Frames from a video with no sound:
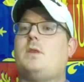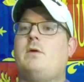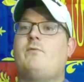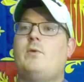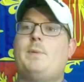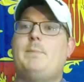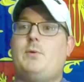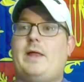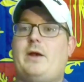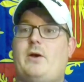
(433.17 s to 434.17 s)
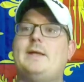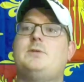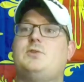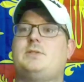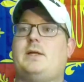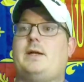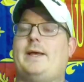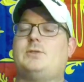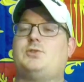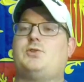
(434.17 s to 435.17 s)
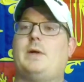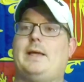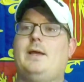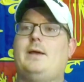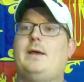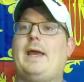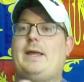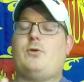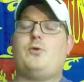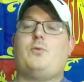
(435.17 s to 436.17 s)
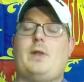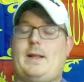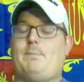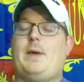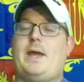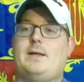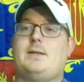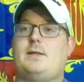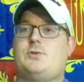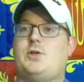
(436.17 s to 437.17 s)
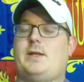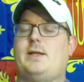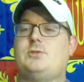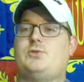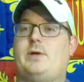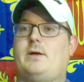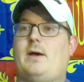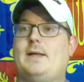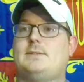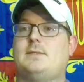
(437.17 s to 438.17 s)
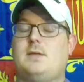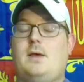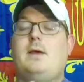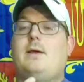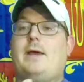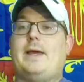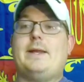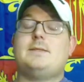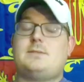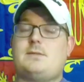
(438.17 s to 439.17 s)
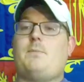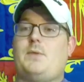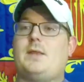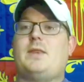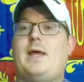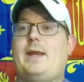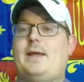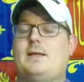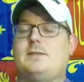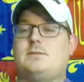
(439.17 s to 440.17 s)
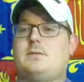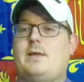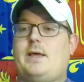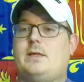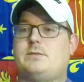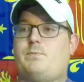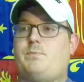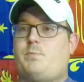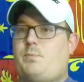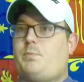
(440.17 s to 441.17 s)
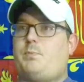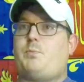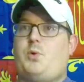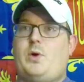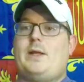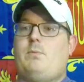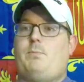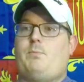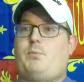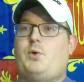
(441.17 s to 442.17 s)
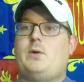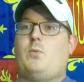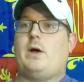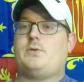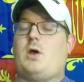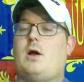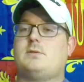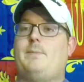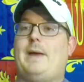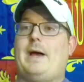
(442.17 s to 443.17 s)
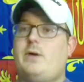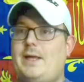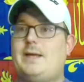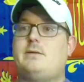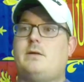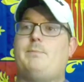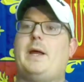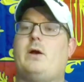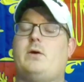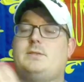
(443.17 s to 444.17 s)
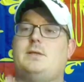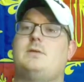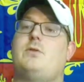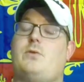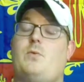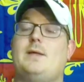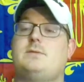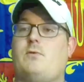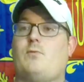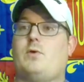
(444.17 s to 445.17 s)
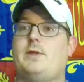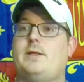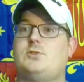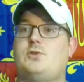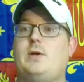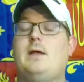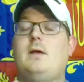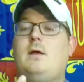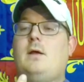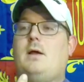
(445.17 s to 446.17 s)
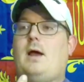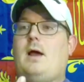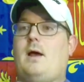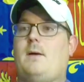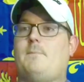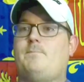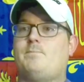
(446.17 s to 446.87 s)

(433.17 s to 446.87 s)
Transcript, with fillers: for people that are interested in history and who like paid attention in history classes, it is something that is is pretty pretty well talked about in comparison to the rest of world history. Um,